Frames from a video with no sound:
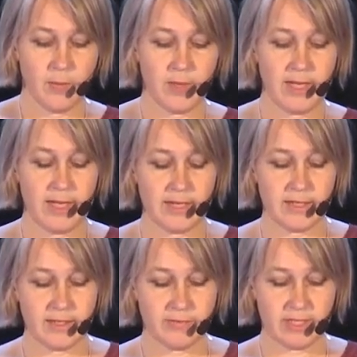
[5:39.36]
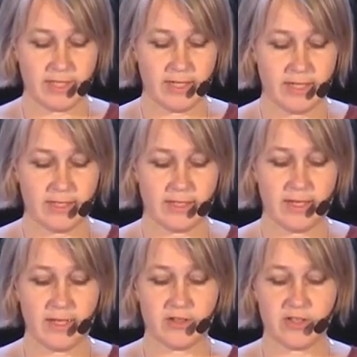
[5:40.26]
We need resilience
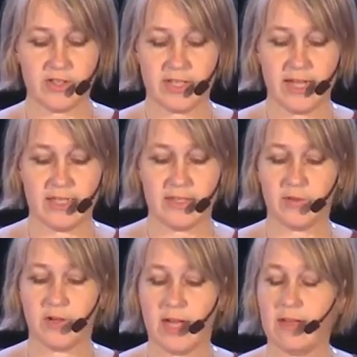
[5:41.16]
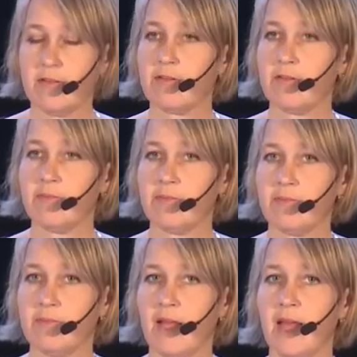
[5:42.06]
in our societies for health,
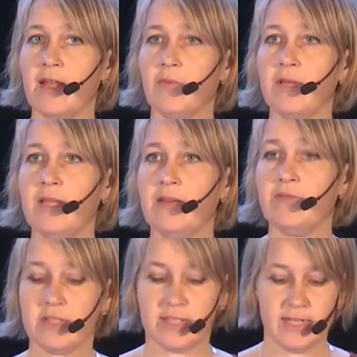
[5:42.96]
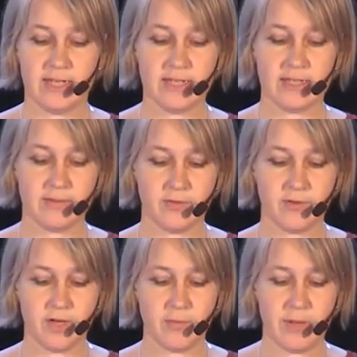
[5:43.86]
and we need resilience
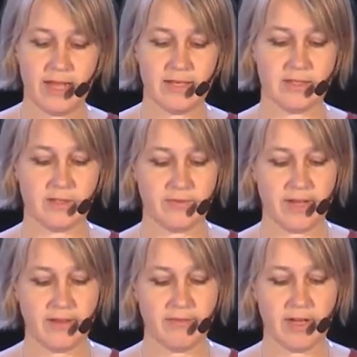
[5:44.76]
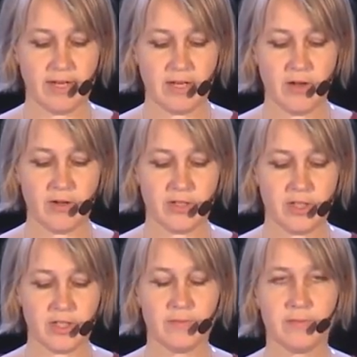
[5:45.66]
for our planet's survival at
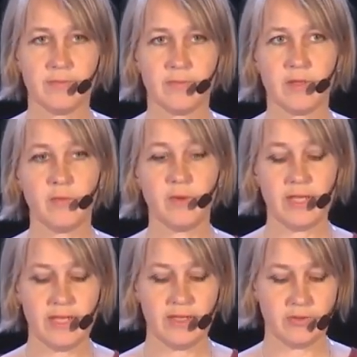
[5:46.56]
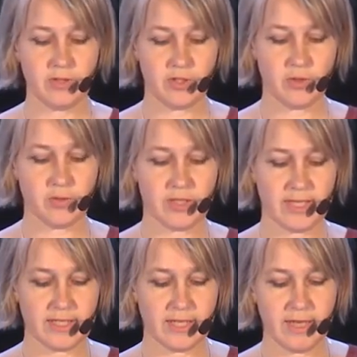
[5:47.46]
large. We need to ensure
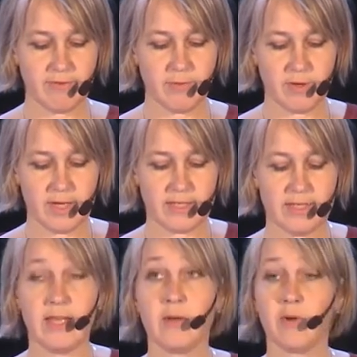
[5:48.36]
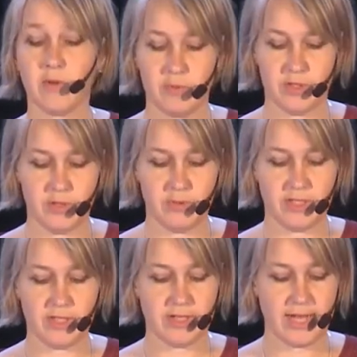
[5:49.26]
that everyone has equal
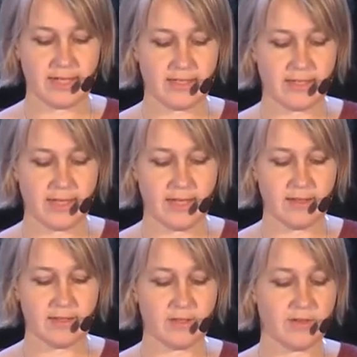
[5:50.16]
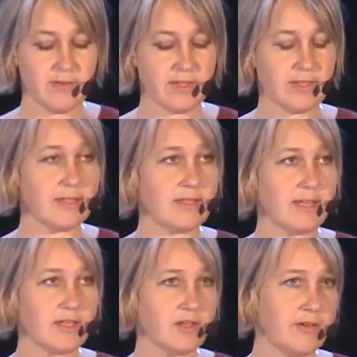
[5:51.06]
opportunity to access health service, and
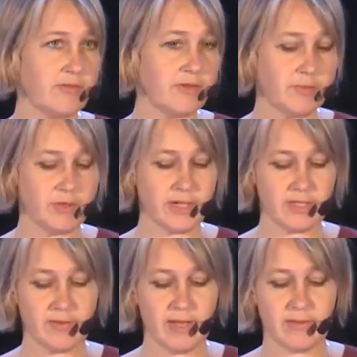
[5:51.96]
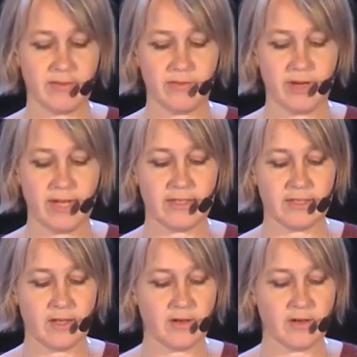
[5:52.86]
sexual and reproductive health and rights